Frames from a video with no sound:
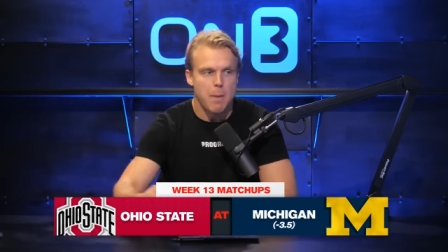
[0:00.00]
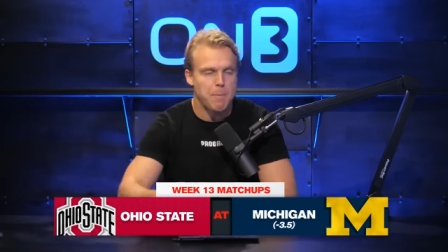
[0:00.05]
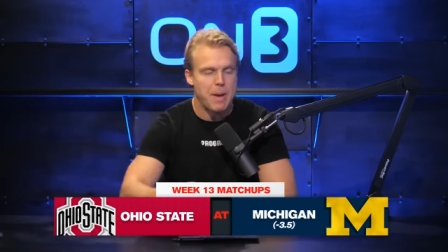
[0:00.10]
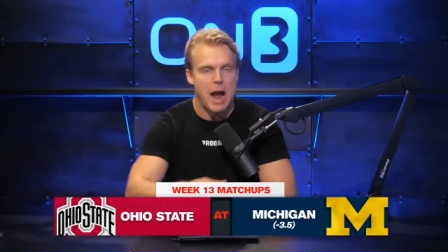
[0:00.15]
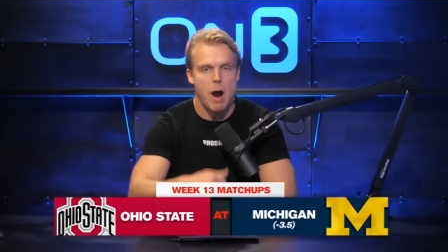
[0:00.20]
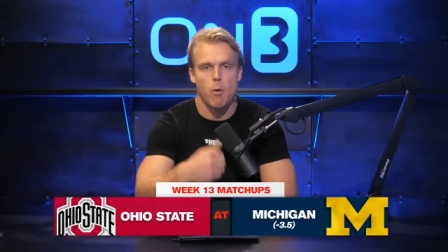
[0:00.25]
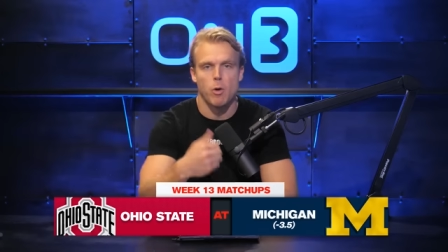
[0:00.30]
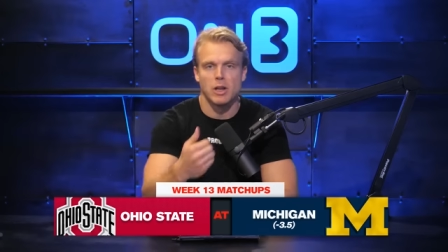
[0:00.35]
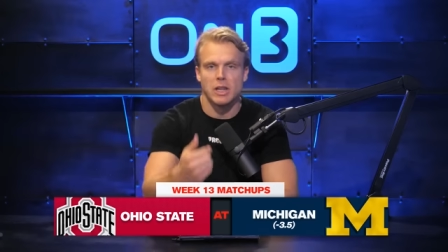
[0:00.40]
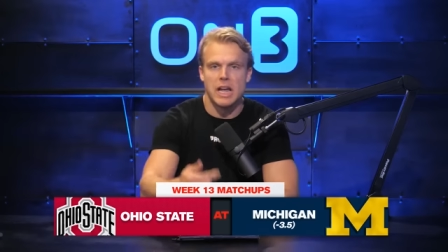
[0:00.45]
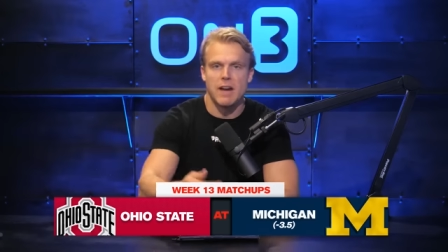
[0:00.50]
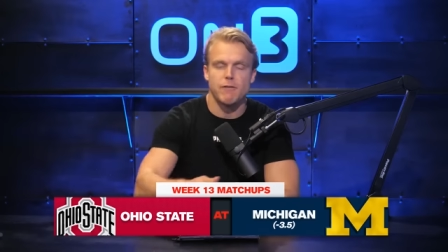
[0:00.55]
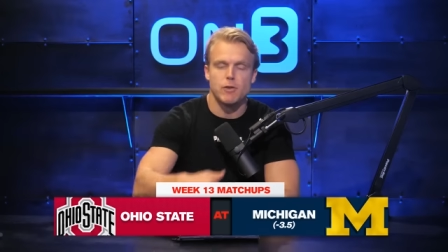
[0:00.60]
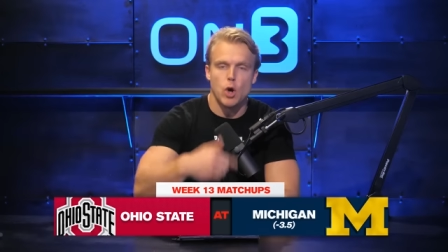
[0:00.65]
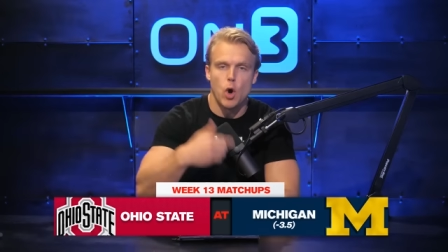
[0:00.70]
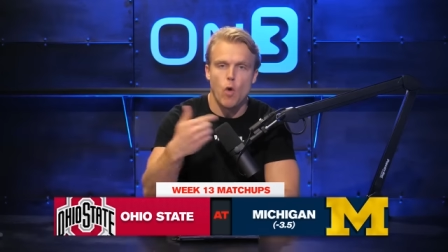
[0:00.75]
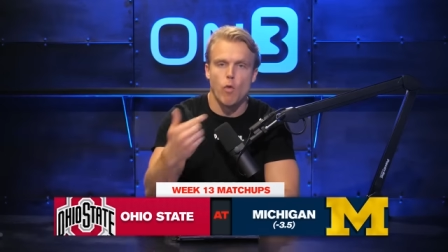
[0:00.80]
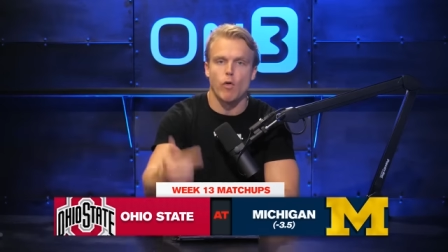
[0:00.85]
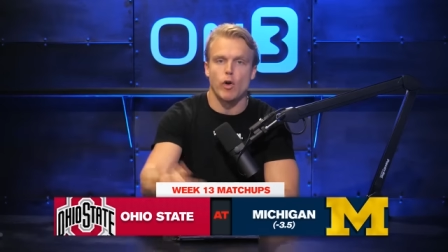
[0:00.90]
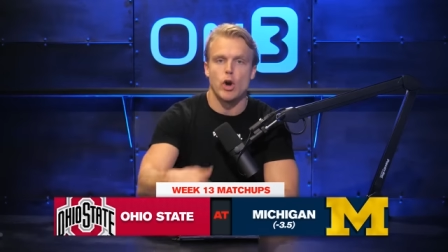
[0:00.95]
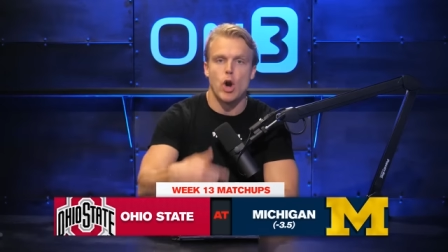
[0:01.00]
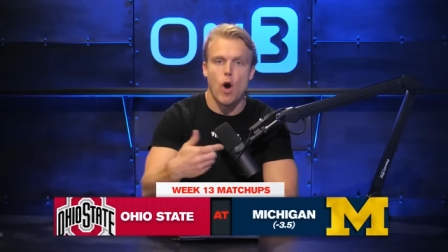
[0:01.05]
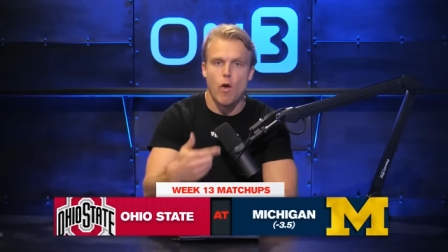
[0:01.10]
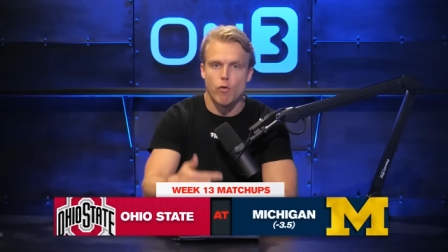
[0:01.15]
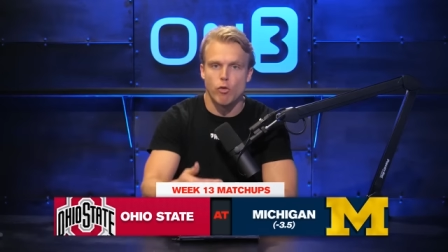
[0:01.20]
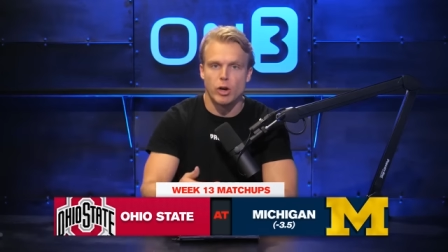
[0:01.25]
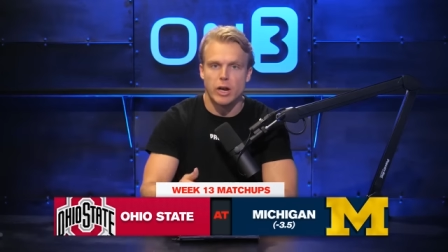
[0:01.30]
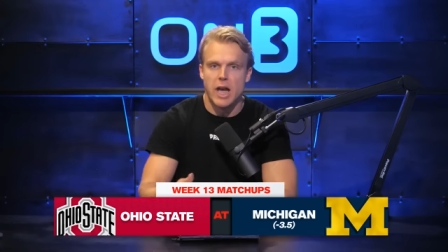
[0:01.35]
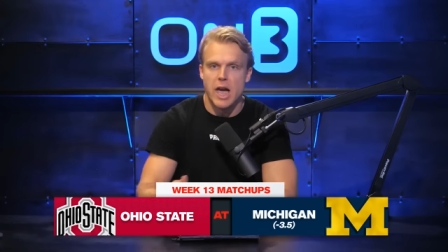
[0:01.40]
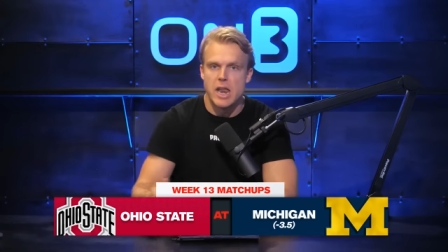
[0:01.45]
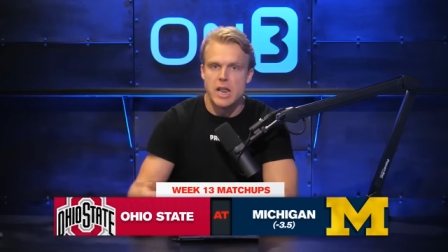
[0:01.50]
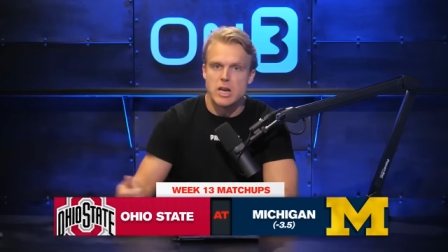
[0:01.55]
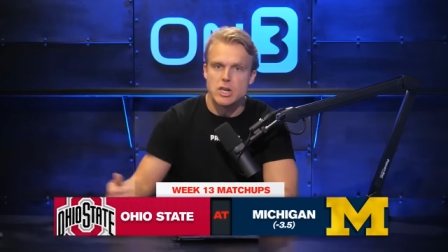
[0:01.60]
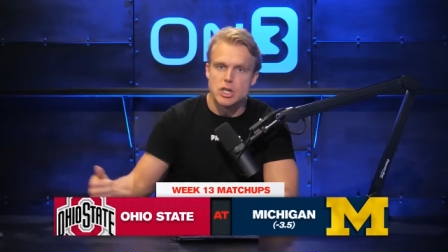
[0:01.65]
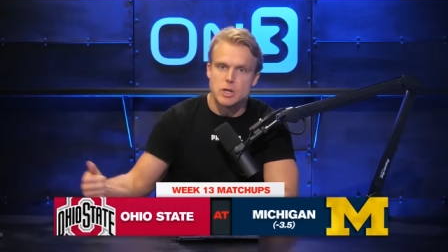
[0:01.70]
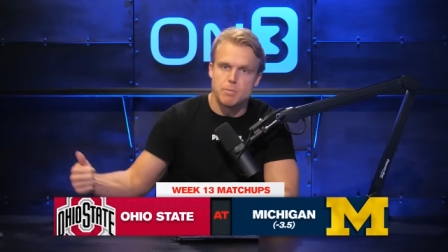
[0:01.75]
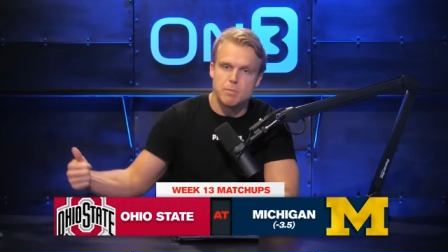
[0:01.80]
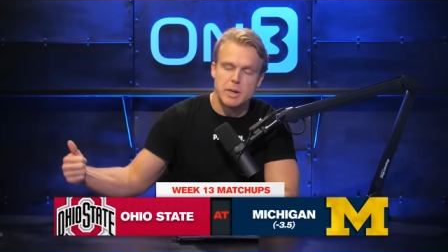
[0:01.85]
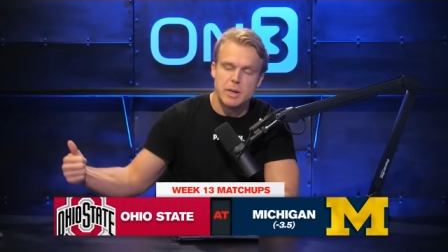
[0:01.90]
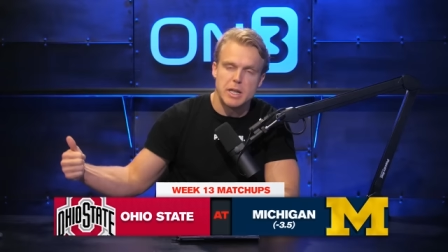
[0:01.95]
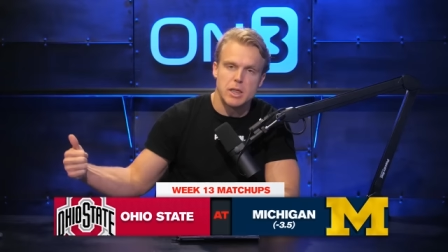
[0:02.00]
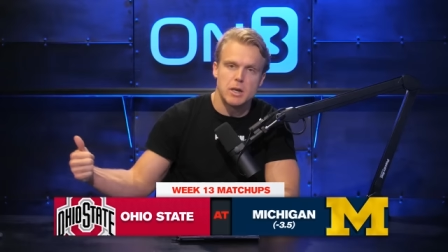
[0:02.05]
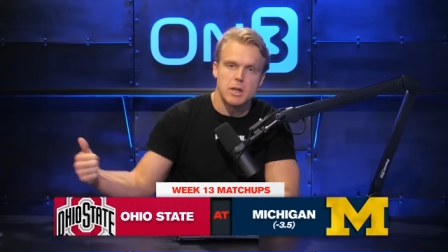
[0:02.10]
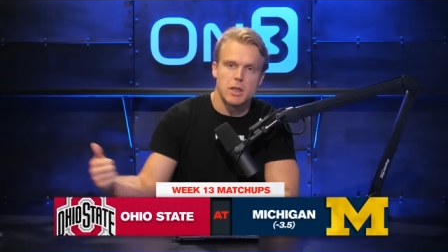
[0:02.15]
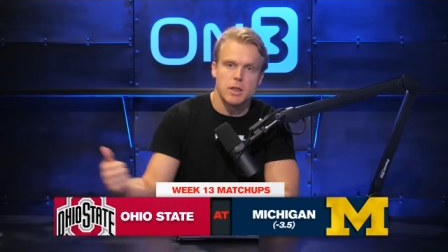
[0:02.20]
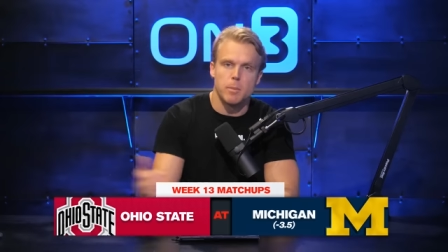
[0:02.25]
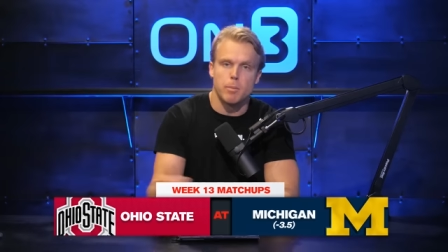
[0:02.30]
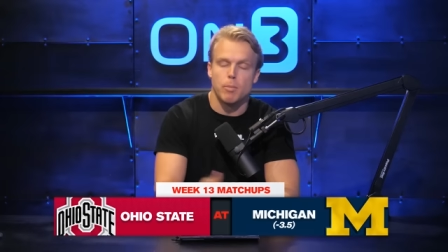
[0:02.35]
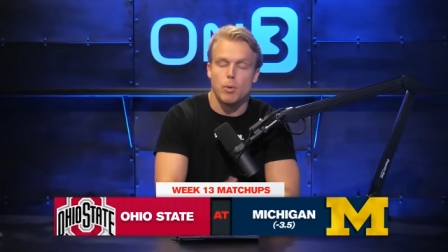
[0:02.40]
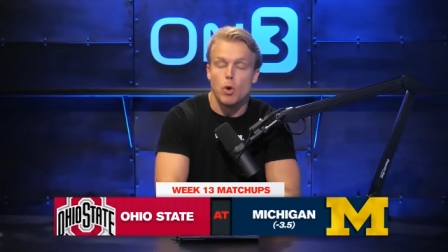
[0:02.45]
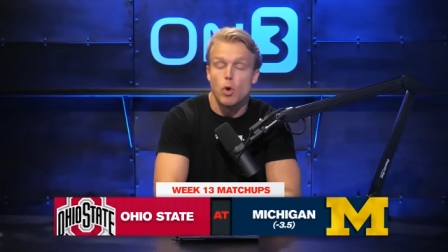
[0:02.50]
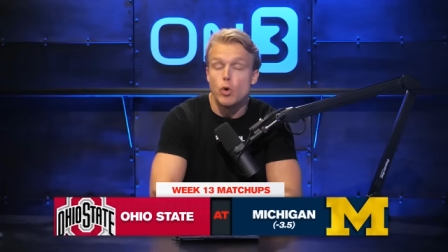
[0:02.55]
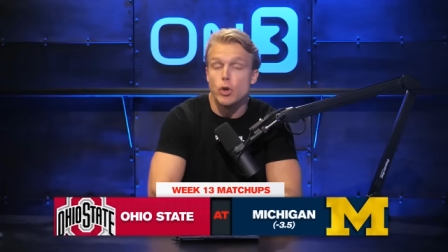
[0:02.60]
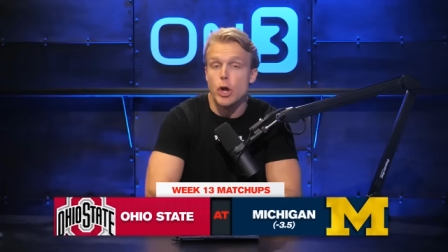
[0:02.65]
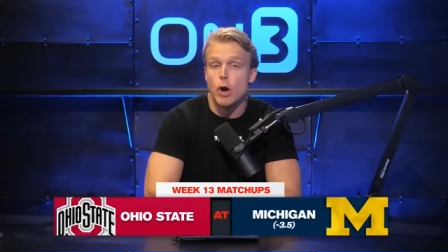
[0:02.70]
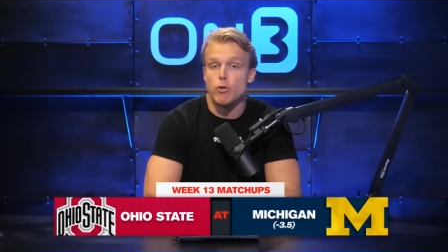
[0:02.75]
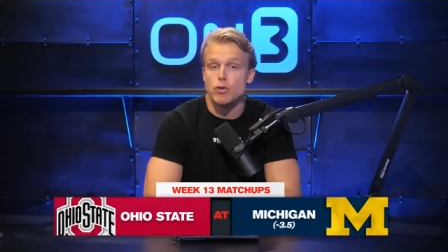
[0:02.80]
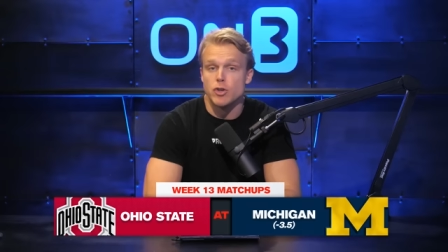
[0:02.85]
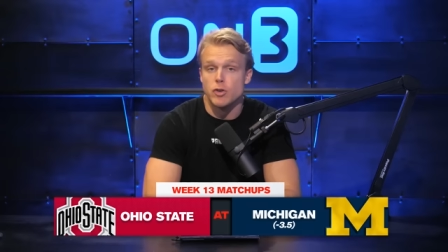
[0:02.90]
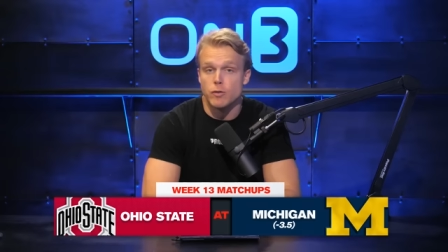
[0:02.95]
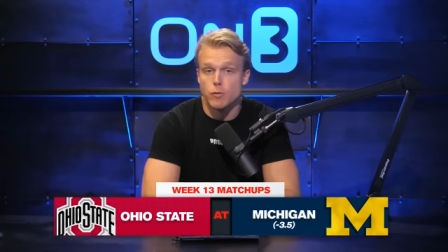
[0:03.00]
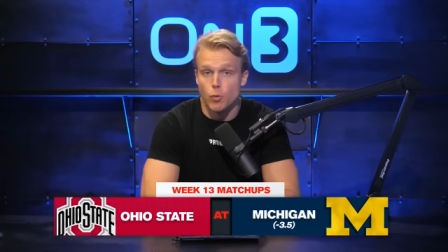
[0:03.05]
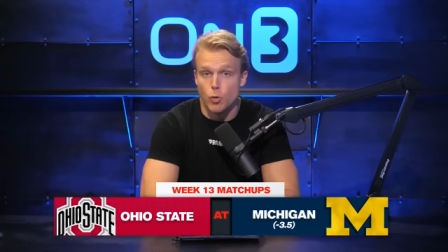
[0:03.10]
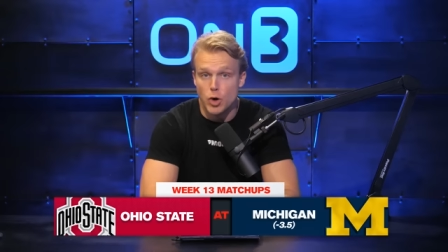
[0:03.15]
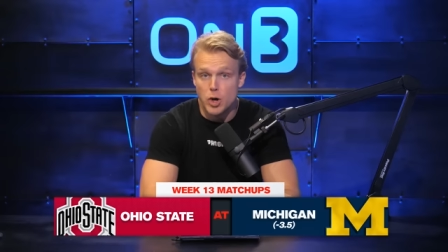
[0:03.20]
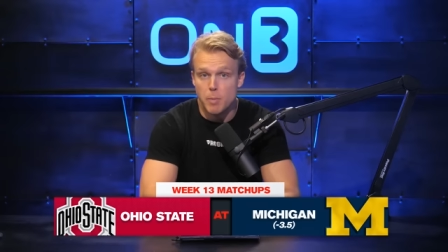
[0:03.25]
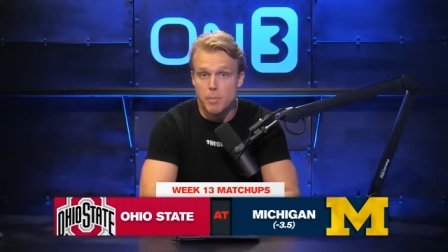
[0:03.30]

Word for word: power left over and over again and just be the, the bulldozer for you.